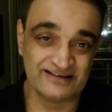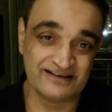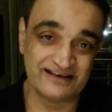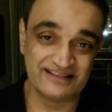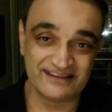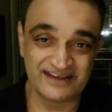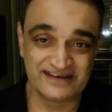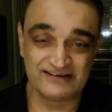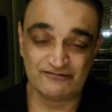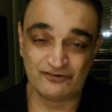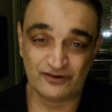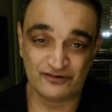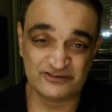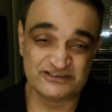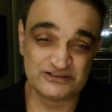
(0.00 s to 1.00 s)
And that
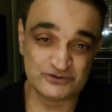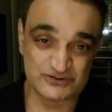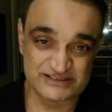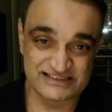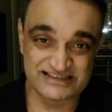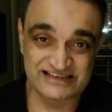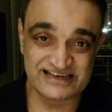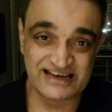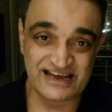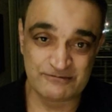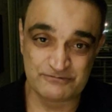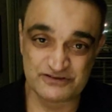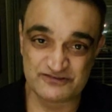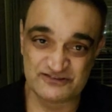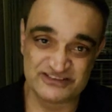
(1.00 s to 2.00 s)
involves using 3
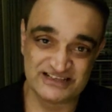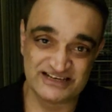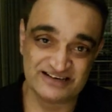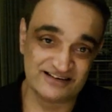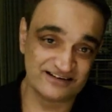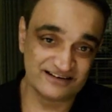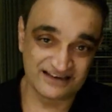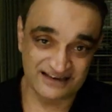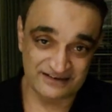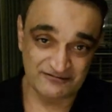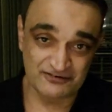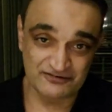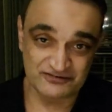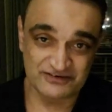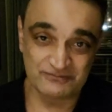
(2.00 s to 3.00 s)
amps of adrenaline in
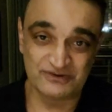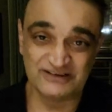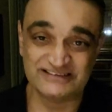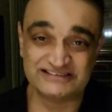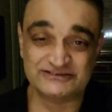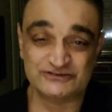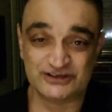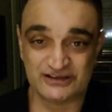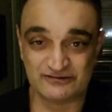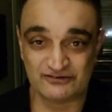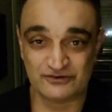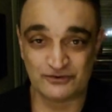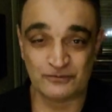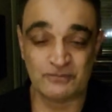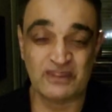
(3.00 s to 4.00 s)
50 moles to give
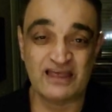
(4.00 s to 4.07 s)
you